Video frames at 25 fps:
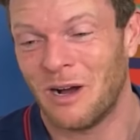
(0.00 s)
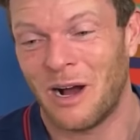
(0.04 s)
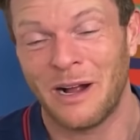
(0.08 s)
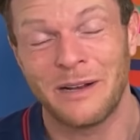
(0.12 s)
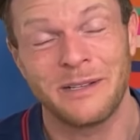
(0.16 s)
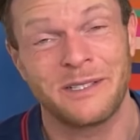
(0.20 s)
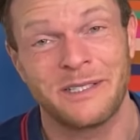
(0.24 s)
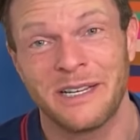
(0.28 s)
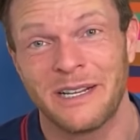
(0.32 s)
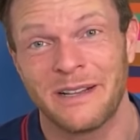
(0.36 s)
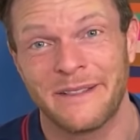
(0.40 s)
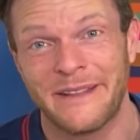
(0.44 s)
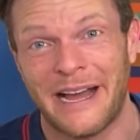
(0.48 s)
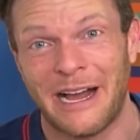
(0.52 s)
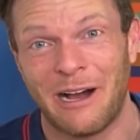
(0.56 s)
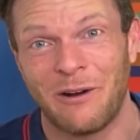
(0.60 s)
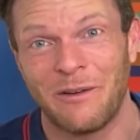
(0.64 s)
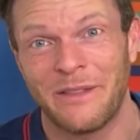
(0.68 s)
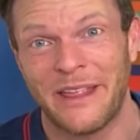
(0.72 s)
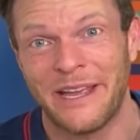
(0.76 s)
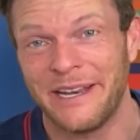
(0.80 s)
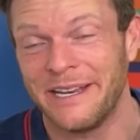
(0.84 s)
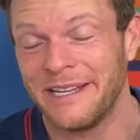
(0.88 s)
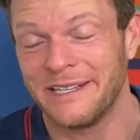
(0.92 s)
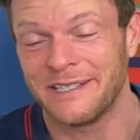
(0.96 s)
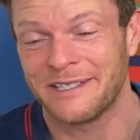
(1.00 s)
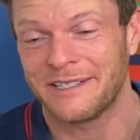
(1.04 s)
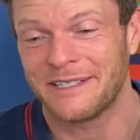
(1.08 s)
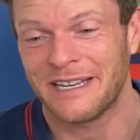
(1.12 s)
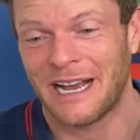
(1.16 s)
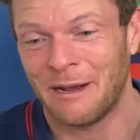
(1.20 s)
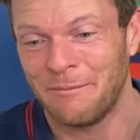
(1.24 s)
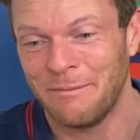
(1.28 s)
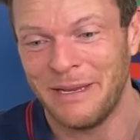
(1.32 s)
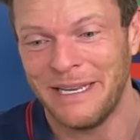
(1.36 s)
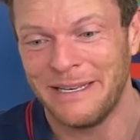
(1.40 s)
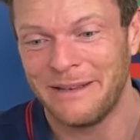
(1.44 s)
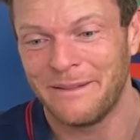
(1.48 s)
Until now, that is.
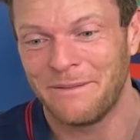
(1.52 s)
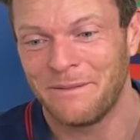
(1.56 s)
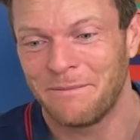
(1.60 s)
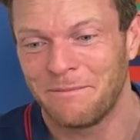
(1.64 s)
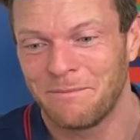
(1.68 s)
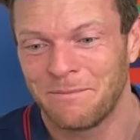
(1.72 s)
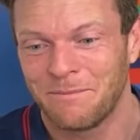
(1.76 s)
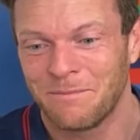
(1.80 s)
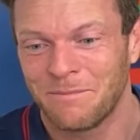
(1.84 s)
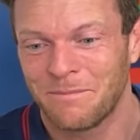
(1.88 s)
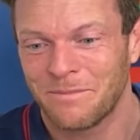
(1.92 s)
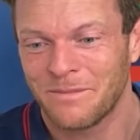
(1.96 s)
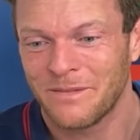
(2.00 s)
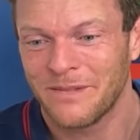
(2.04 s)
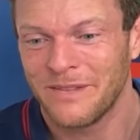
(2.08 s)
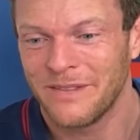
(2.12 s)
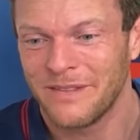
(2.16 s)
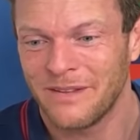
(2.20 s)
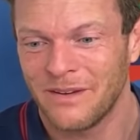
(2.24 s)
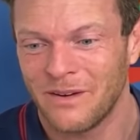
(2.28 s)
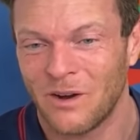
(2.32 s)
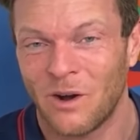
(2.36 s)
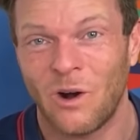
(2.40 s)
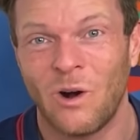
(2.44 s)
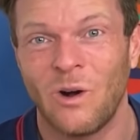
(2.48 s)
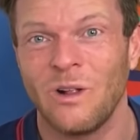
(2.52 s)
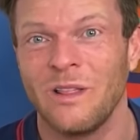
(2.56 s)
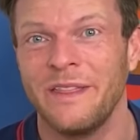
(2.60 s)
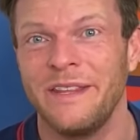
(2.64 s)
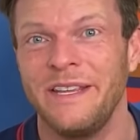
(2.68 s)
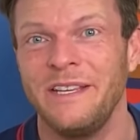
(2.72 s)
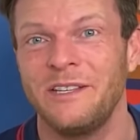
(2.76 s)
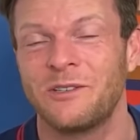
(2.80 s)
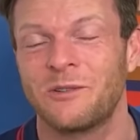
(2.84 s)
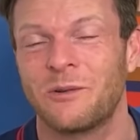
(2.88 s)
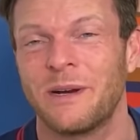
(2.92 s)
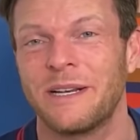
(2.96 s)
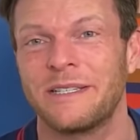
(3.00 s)
I mean, all
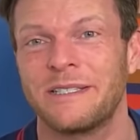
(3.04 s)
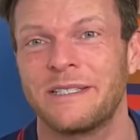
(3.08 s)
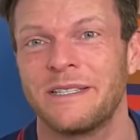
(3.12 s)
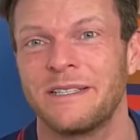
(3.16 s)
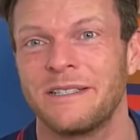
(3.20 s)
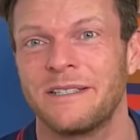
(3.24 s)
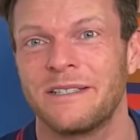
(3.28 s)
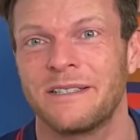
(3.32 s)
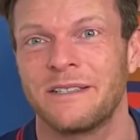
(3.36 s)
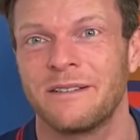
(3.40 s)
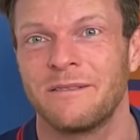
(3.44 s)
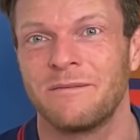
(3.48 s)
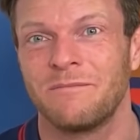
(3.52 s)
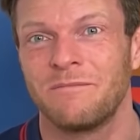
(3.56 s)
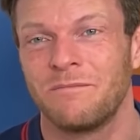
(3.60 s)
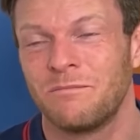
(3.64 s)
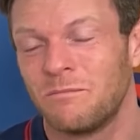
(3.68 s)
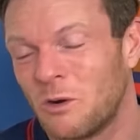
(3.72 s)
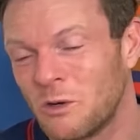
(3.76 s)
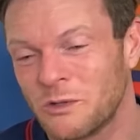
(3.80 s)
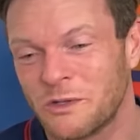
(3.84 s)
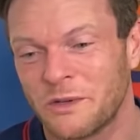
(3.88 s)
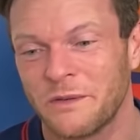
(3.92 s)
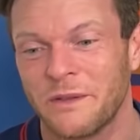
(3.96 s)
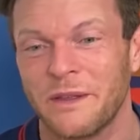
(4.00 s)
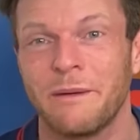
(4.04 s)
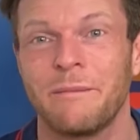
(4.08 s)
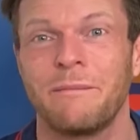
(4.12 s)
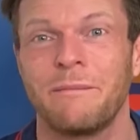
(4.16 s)
these questions, most of